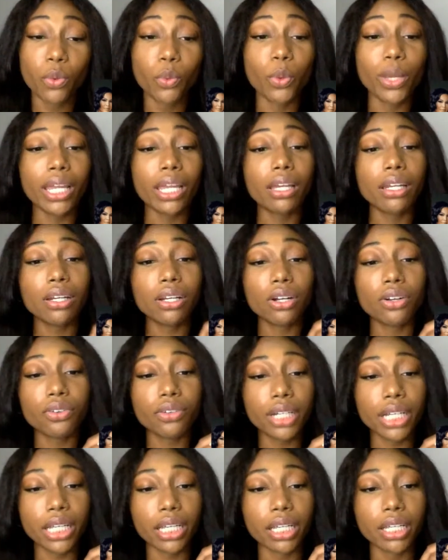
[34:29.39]
"We can
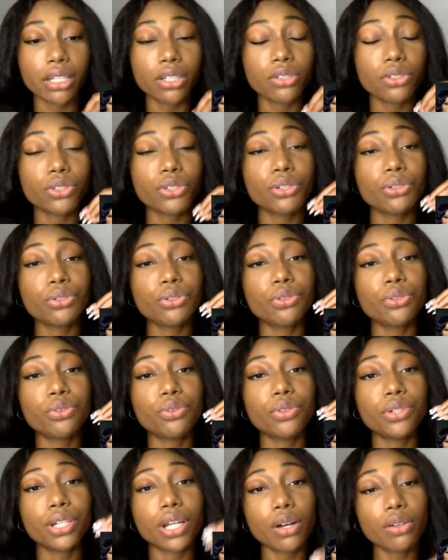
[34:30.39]
agree
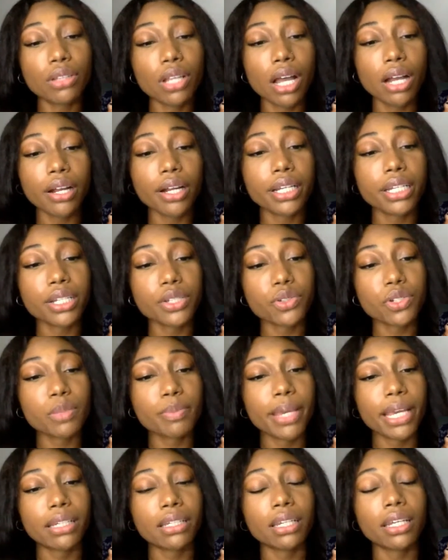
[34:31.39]
to no longer
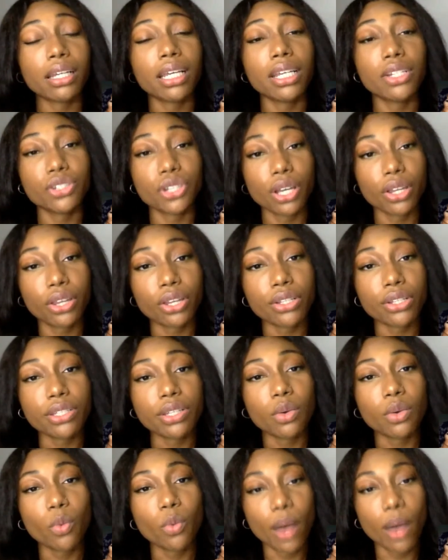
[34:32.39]
disrespecting each other's
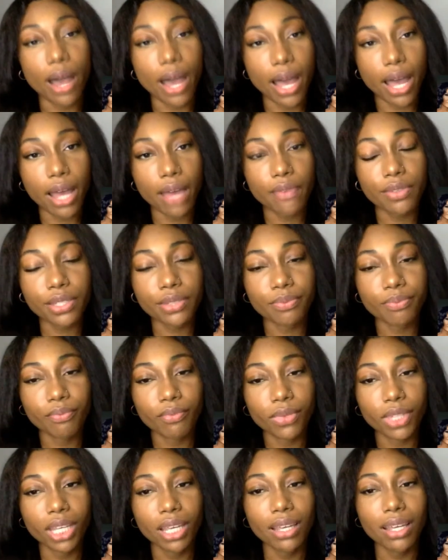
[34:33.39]
wives."
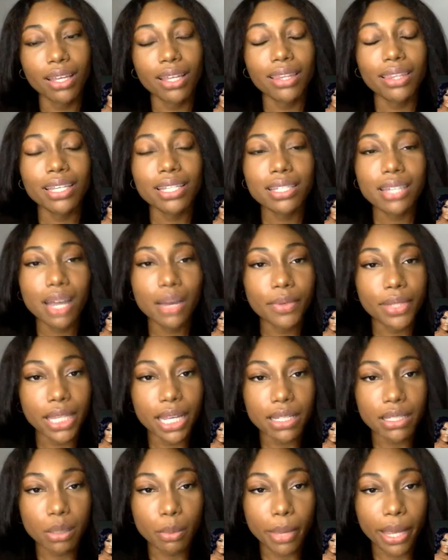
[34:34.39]
That's not what
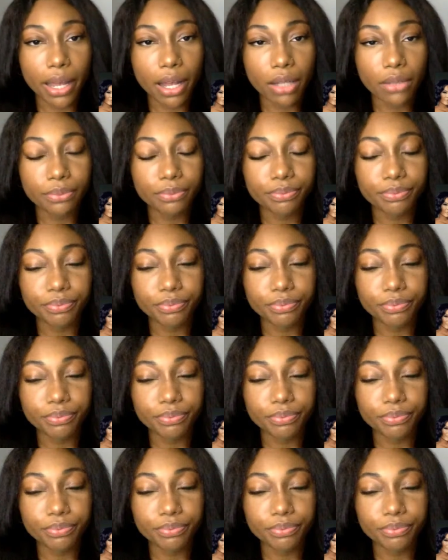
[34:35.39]
that's about.